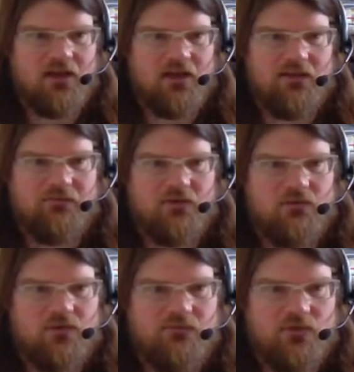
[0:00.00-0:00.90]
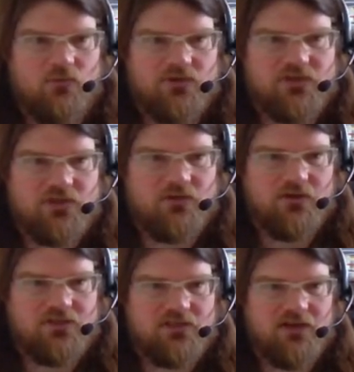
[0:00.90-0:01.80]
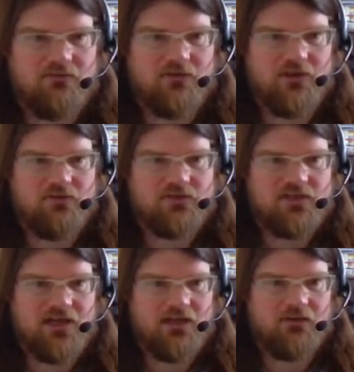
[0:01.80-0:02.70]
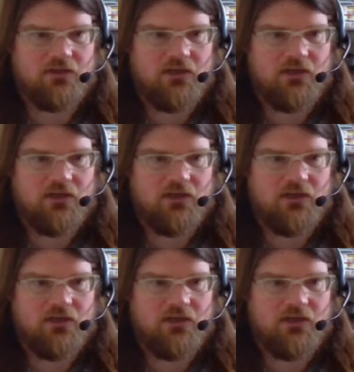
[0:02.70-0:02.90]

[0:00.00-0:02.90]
if you want to. I'll just get rid of those now.